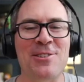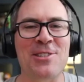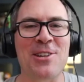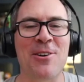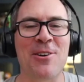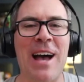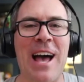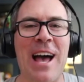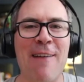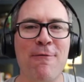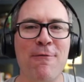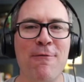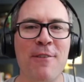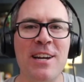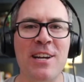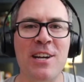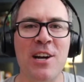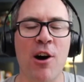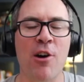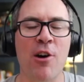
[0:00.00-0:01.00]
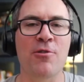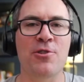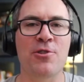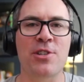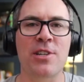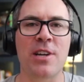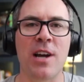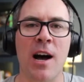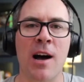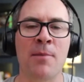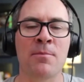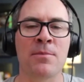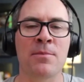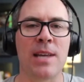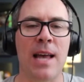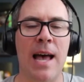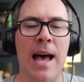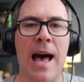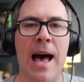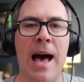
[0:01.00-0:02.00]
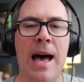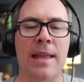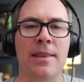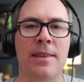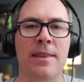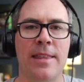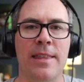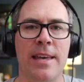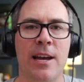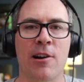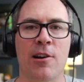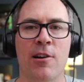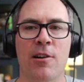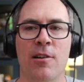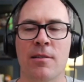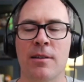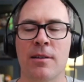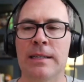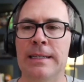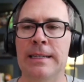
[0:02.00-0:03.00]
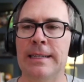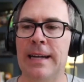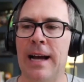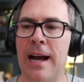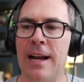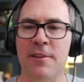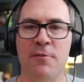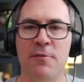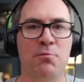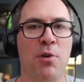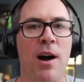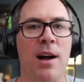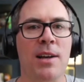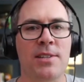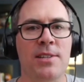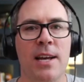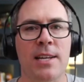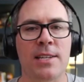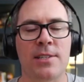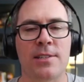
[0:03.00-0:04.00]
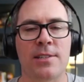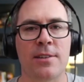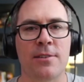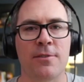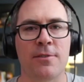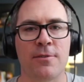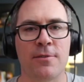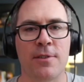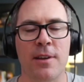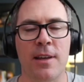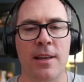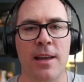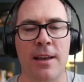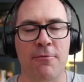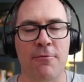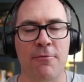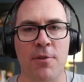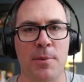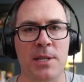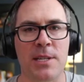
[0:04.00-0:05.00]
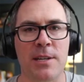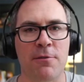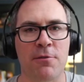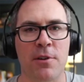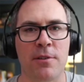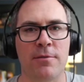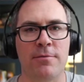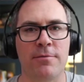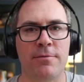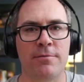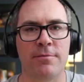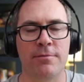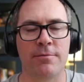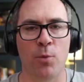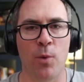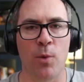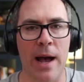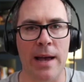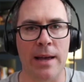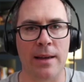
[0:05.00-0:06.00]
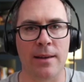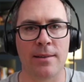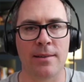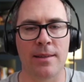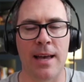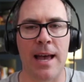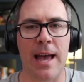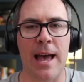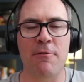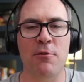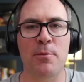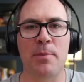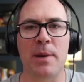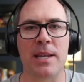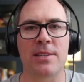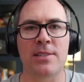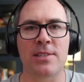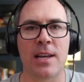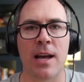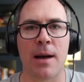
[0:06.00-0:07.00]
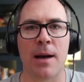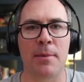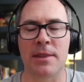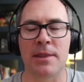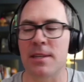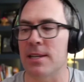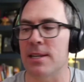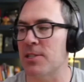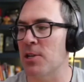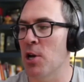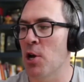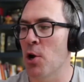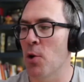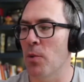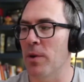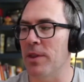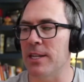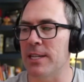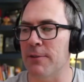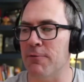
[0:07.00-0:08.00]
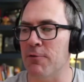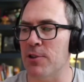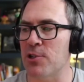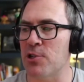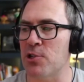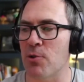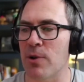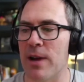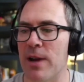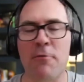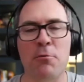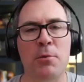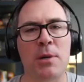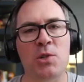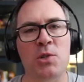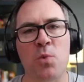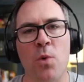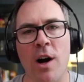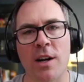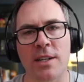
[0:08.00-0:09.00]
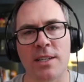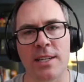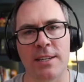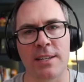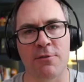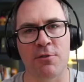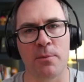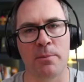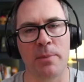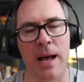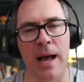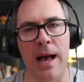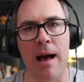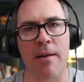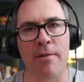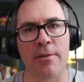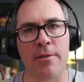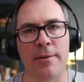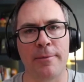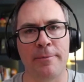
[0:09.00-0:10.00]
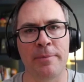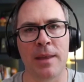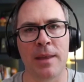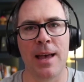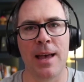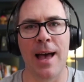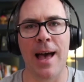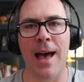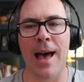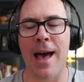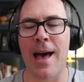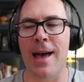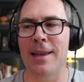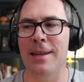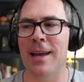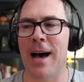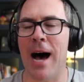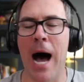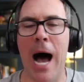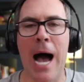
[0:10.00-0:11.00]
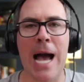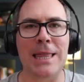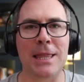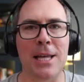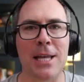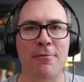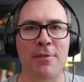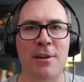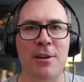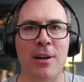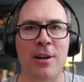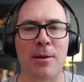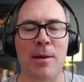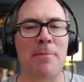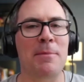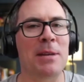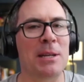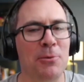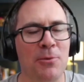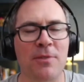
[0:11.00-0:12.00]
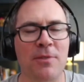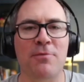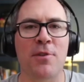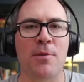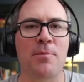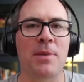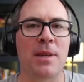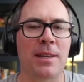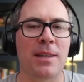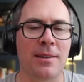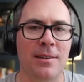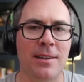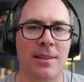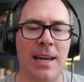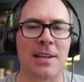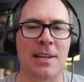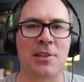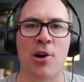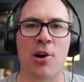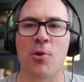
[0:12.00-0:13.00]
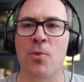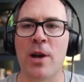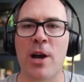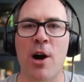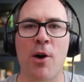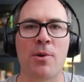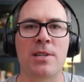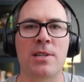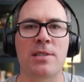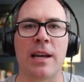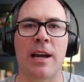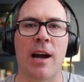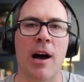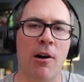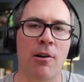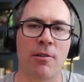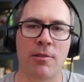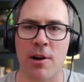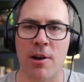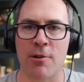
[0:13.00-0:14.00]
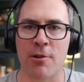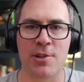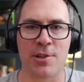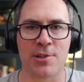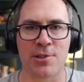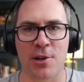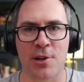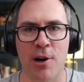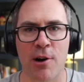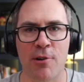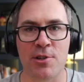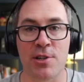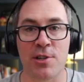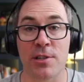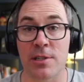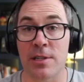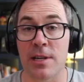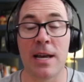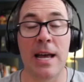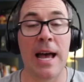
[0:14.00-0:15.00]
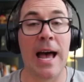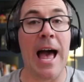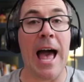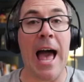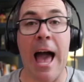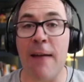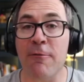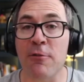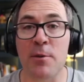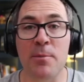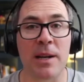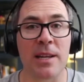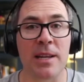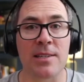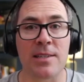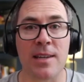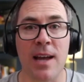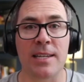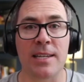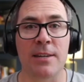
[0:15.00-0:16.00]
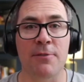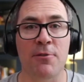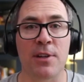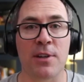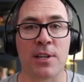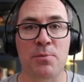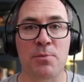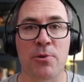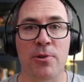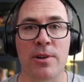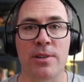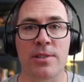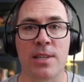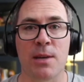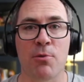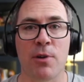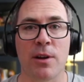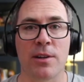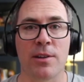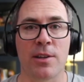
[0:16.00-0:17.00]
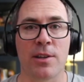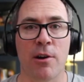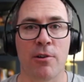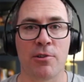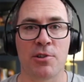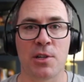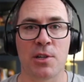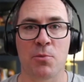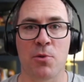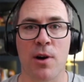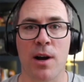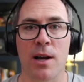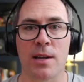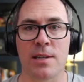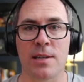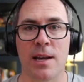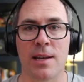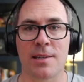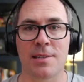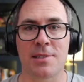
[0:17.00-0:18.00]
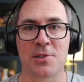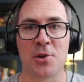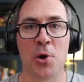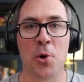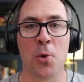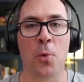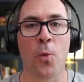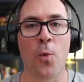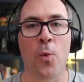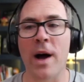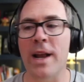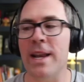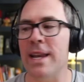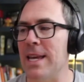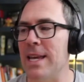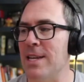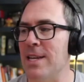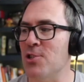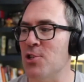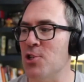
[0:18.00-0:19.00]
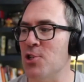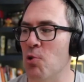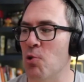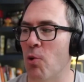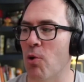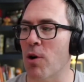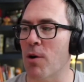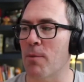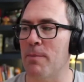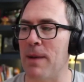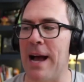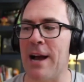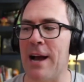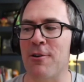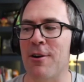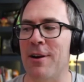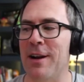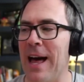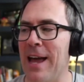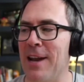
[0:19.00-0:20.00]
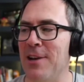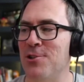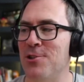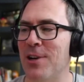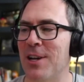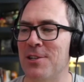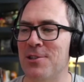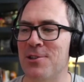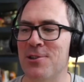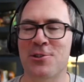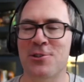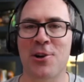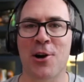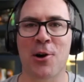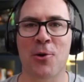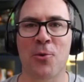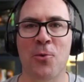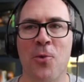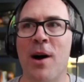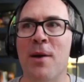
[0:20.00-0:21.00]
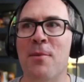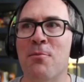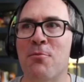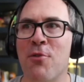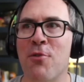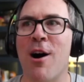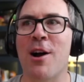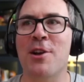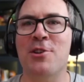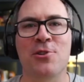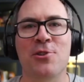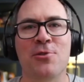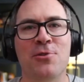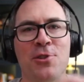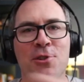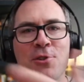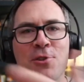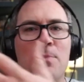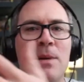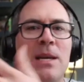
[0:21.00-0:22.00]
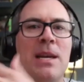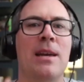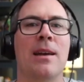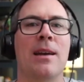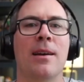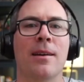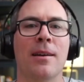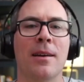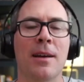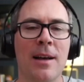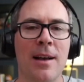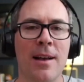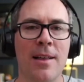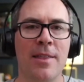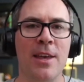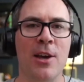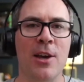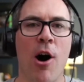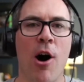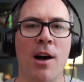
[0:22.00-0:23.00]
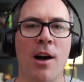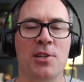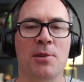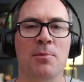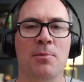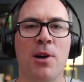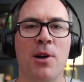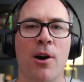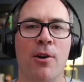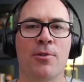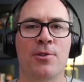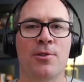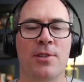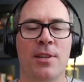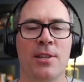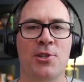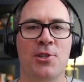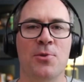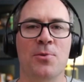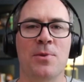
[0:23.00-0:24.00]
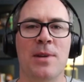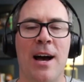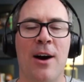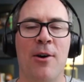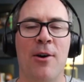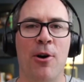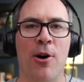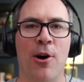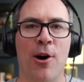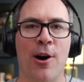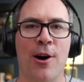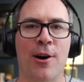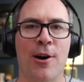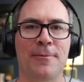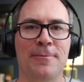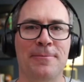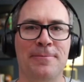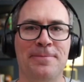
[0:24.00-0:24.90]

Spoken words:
So every coach comes at their kind of process from a different way. Everybody's come at this with a different story. Everybody's walked a different path. And I love hearing, from the get-go, we always think, oh, coaches are coaches. Everybody's got different experience they bring to the coaching process. What is your background? How did you get your start? What brought you to being the awesome coach that you now are?